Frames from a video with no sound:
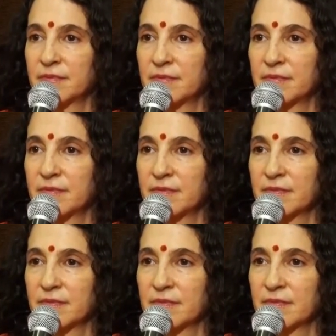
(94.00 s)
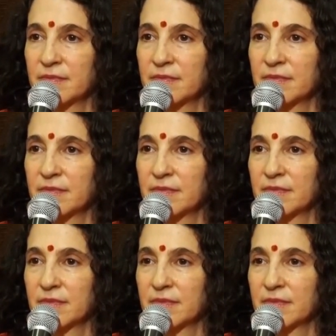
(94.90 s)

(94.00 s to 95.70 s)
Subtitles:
No one is speaking in this clip.